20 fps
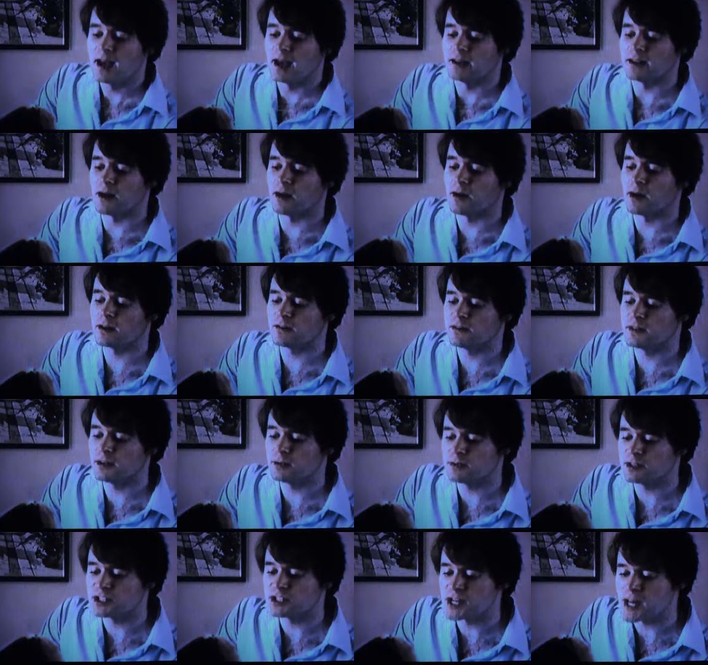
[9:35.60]
Thou art
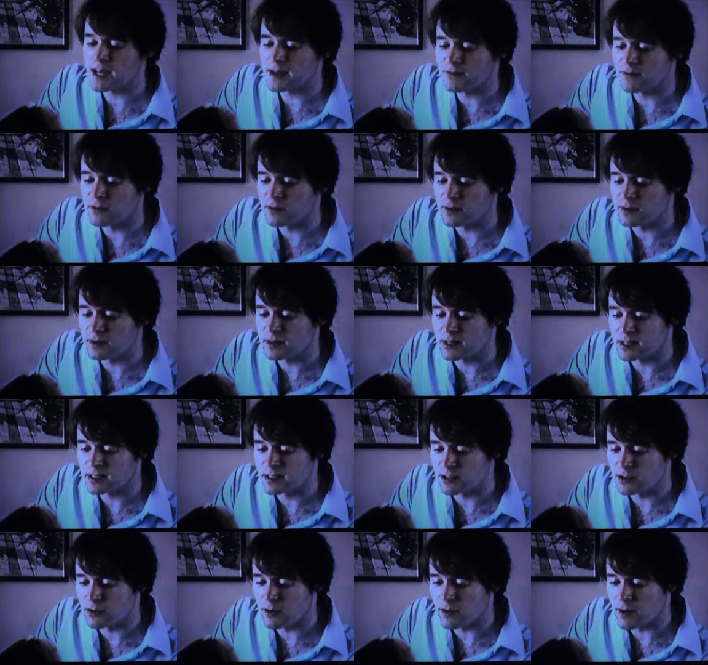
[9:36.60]
filled with shame for
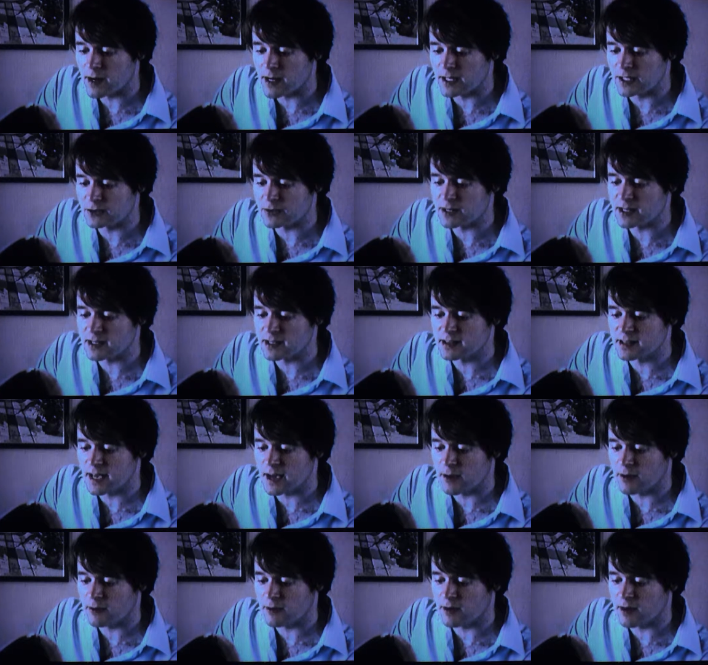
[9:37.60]
glory, drink
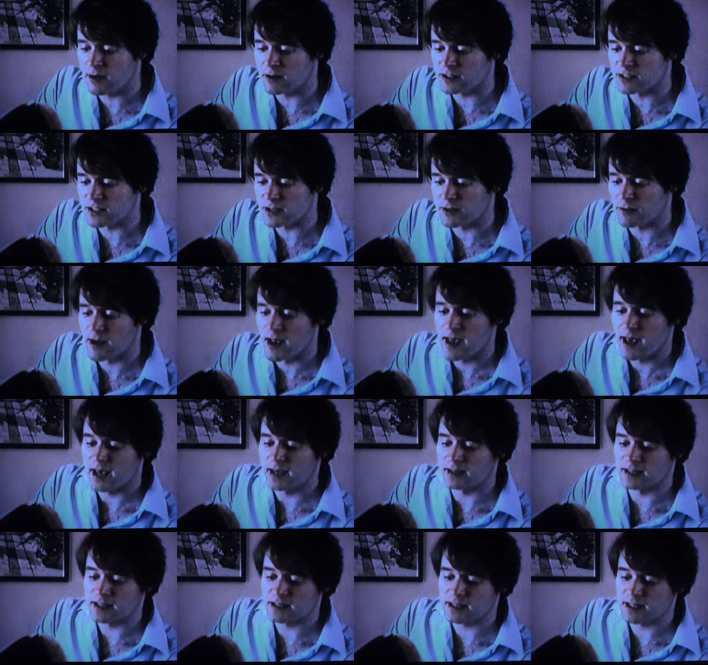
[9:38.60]
thou also,
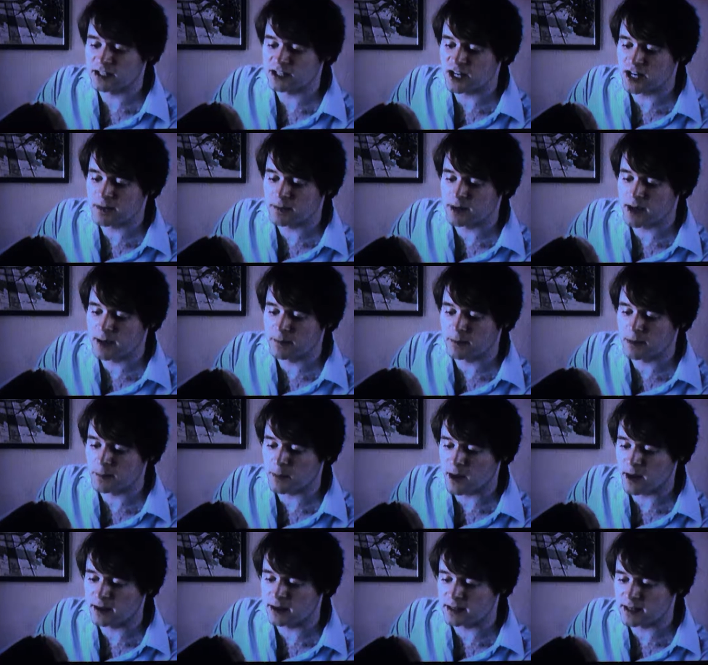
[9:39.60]
and let thy shame come
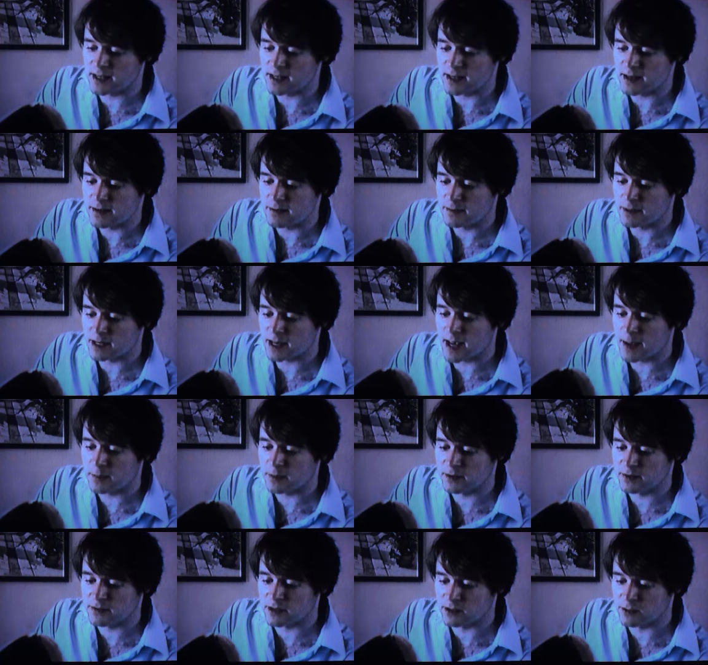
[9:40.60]
upon thee. The cup
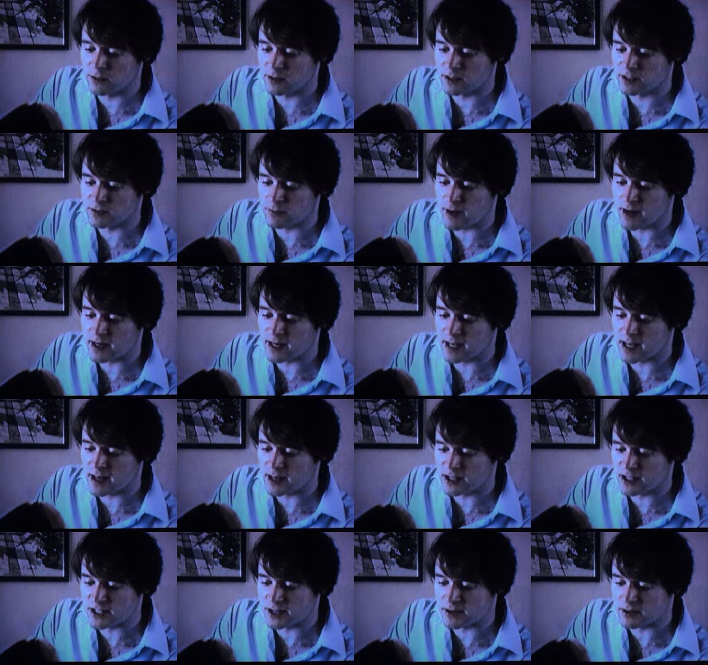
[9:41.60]
of the Lord's right
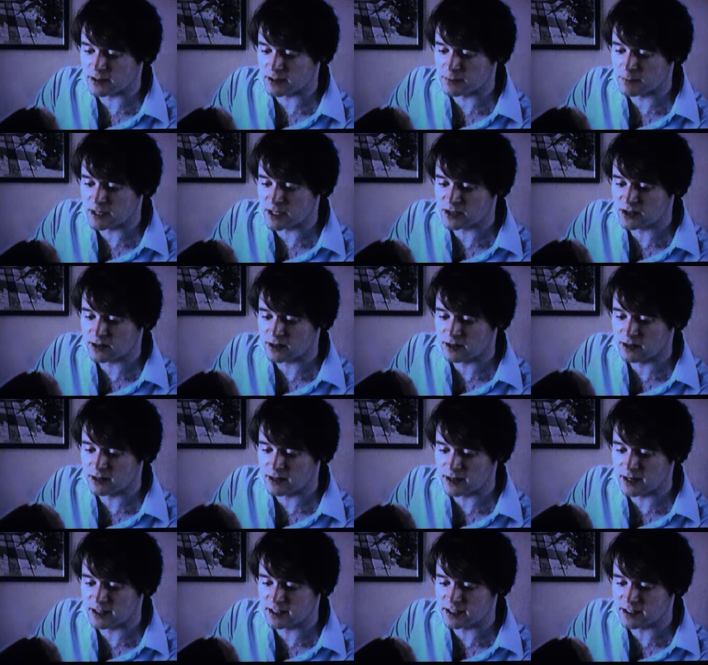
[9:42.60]
hand shall be
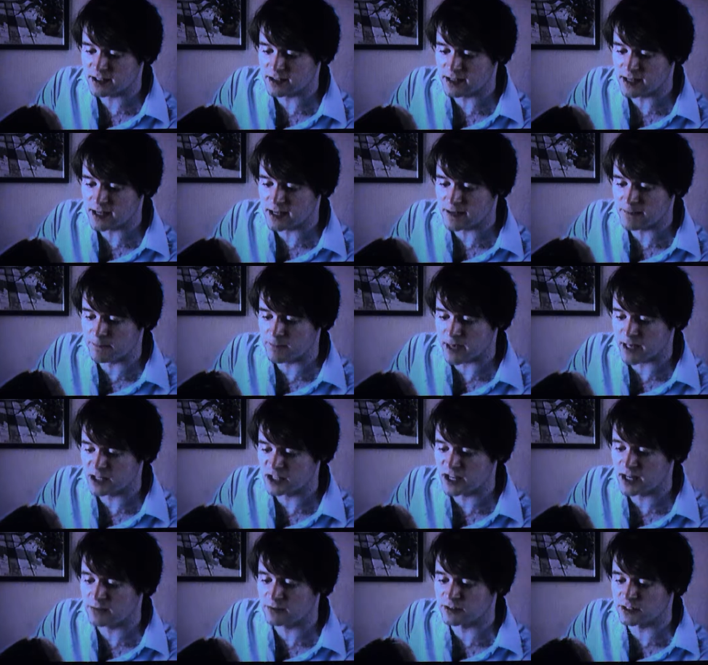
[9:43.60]
turned unto thee, and
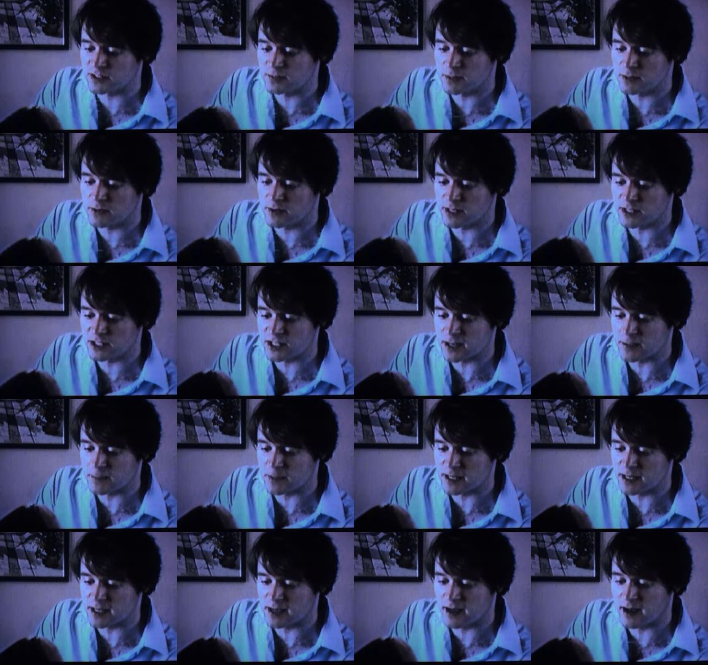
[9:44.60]
shameful spewing shall
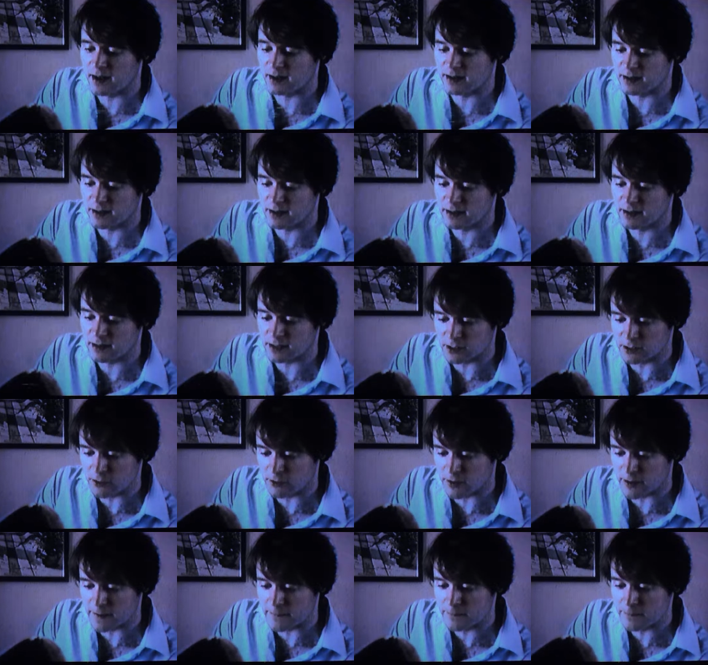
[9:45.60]
be on the
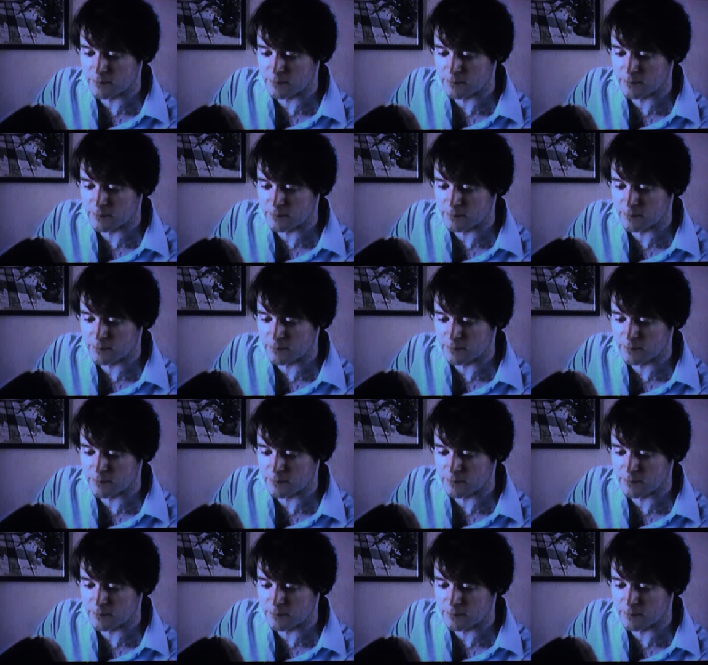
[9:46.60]
glory.